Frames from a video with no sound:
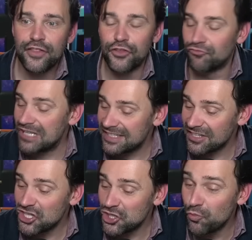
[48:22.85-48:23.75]
The
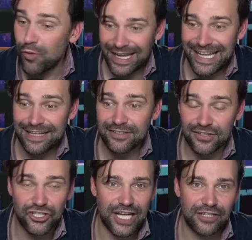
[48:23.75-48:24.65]
reason you went into
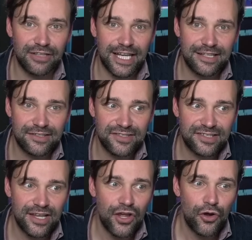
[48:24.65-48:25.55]
the Shadowlands
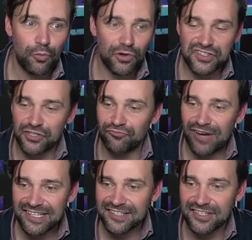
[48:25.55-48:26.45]
was to
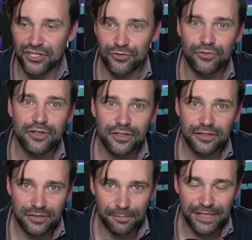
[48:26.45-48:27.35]
rescue
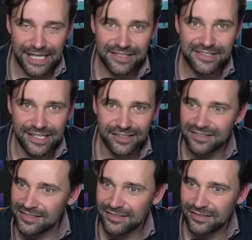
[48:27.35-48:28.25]
the
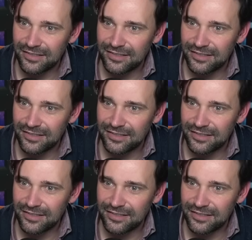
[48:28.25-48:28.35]
Planeteers.